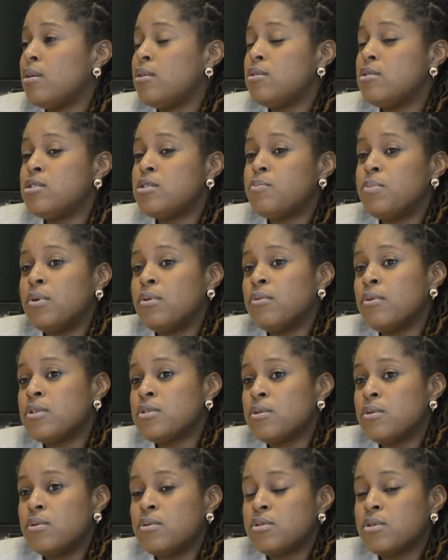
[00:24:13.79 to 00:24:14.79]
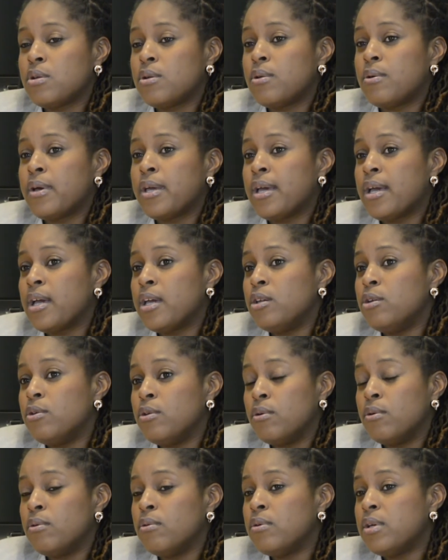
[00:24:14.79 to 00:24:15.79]
dispute resolution lawyer I
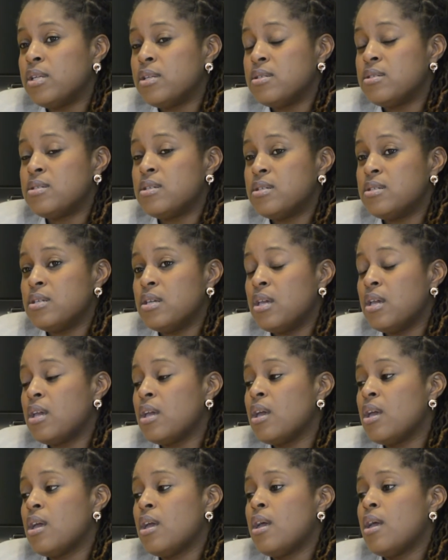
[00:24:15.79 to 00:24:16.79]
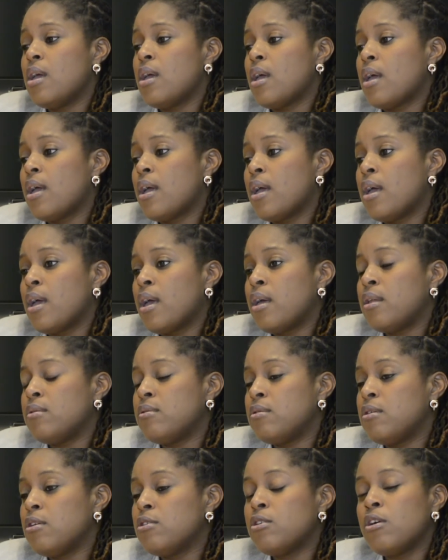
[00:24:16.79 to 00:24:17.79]
know in the city.
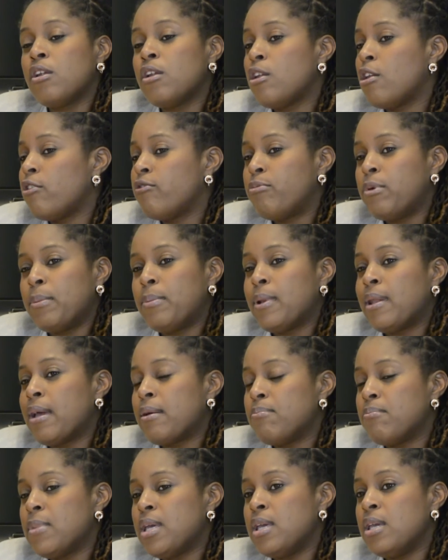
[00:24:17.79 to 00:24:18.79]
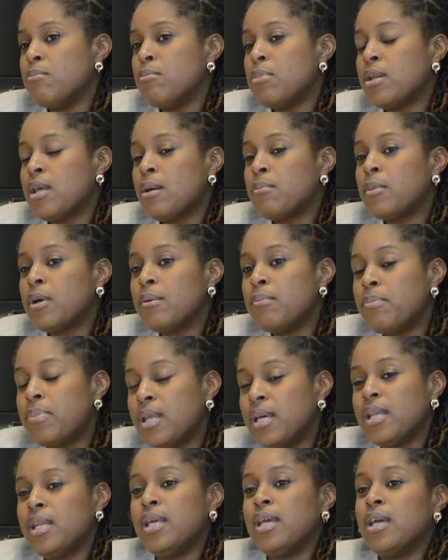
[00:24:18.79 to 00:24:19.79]
And there are not a lot of people like me, but I'm
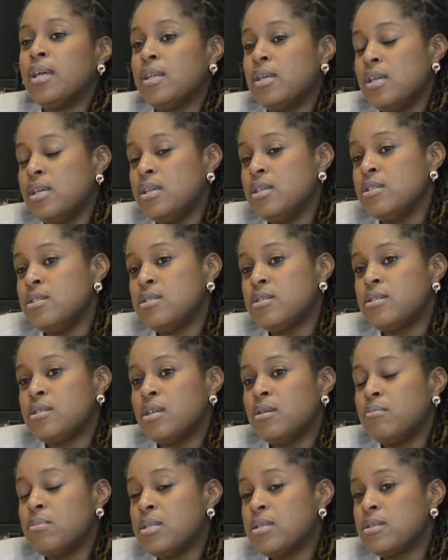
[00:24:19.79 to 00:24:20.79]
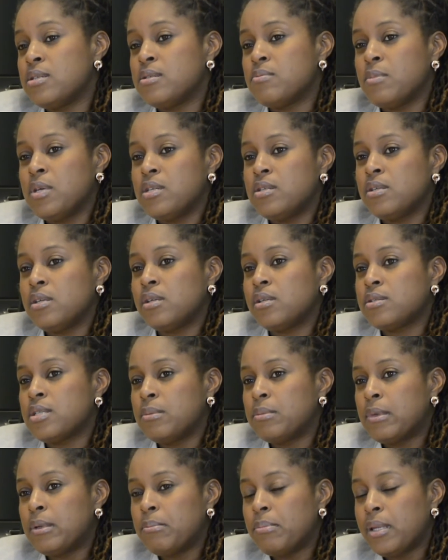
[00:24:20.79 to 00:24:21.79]
completely at ease in business meetings.
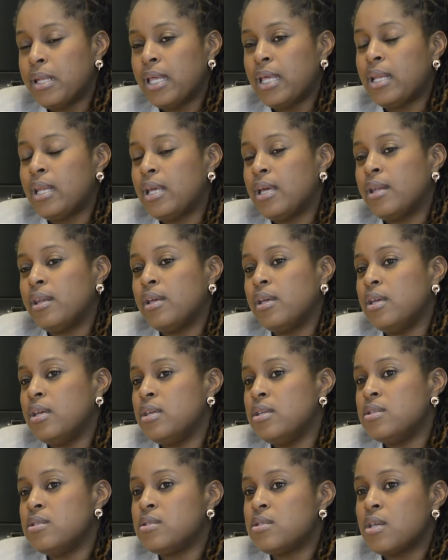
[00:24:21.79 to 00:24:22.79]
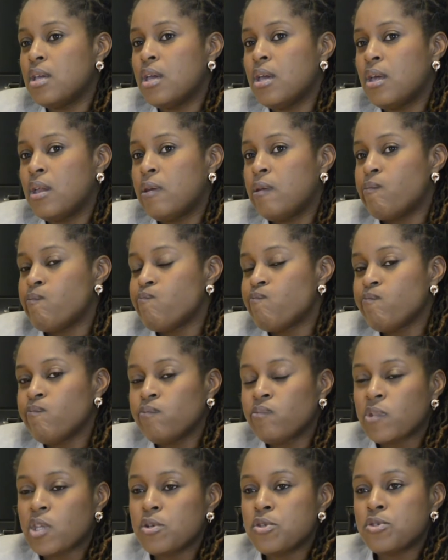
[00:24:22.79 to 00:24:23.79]
I'm completely at ease in
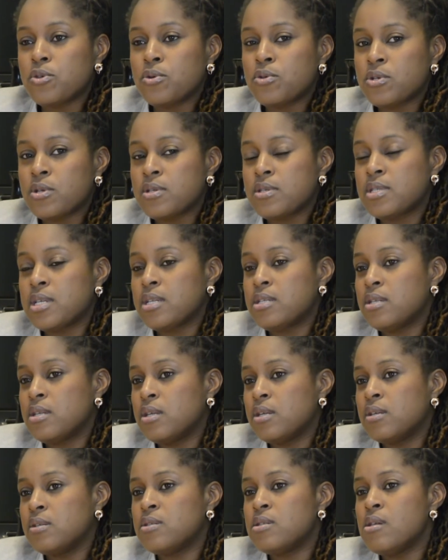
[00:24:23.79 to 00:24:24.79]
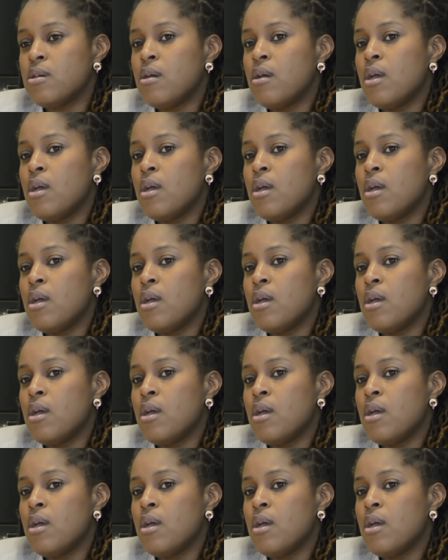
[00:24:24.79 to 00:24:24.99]
social settings